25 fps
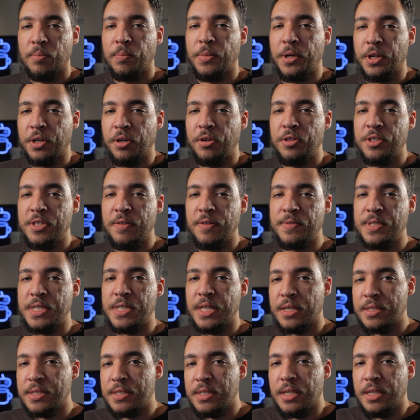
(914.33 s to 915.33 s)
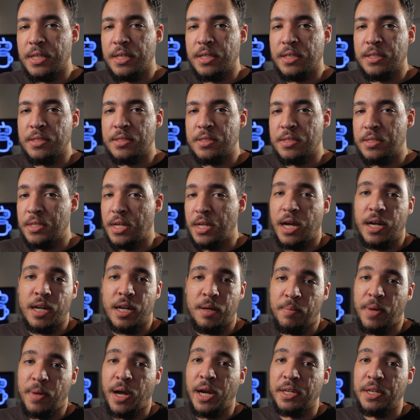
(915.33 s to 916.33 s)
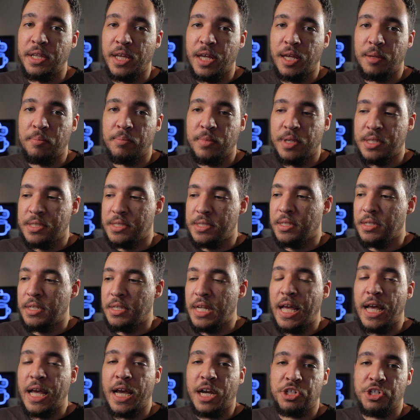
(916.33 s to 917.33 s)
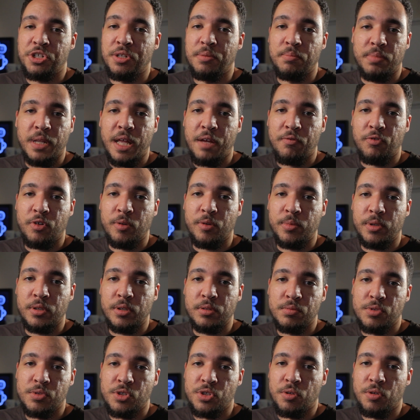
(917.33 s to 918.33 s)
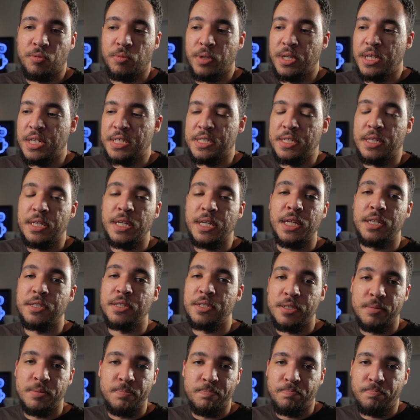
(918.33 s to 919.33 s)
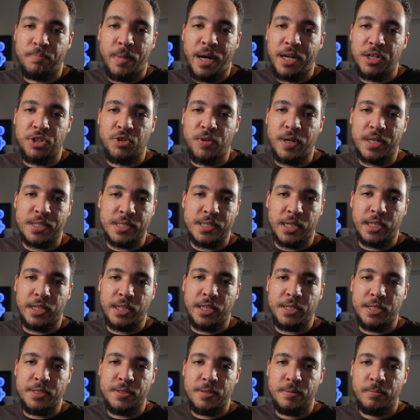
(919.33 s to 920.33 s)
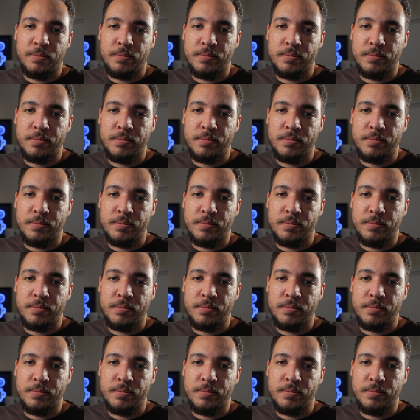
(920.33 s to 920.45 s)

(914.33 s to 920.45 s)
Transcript: But Curse of Zixx is not a mind game, it's an action platformer, so it doesn't need mind tricks like these.